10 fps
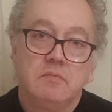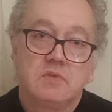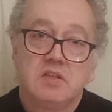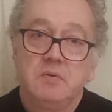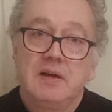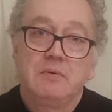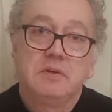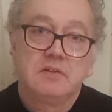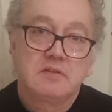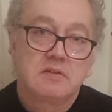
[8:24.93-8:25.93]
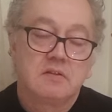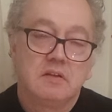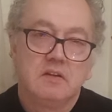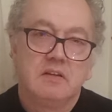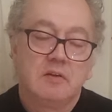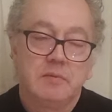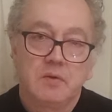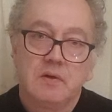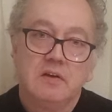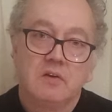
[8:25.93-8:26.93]
2 hours. I know that would be
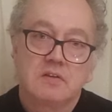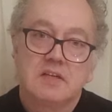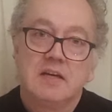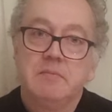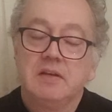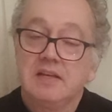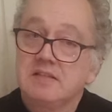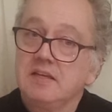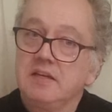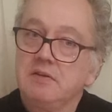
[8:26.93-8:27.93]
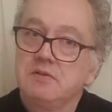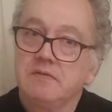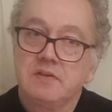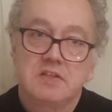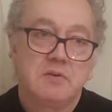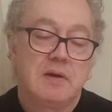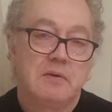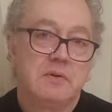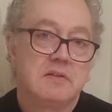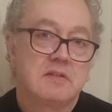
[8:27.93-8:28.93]
quite a long time, but let's say you used it for 2
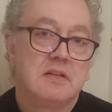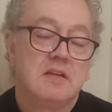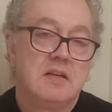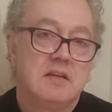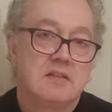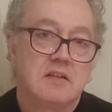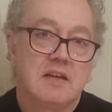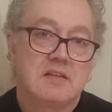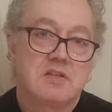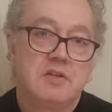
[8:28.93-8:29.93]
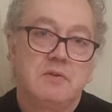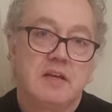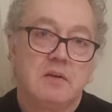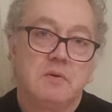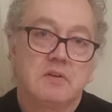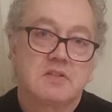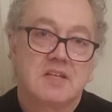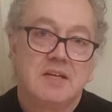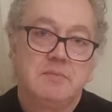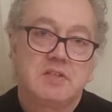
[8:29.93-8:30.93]
hours. So that's 2 kilowatts
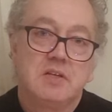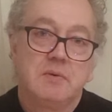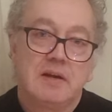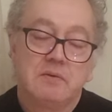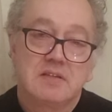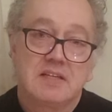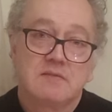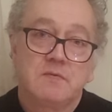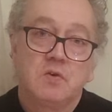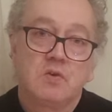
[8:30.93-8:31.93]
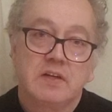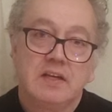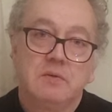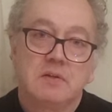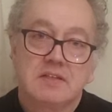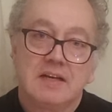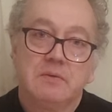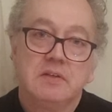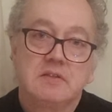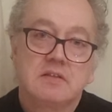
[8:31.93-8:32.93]
times 2 hours, that's 4 kilowatt
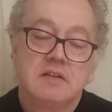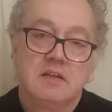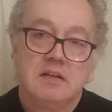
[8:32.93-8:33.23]
hours.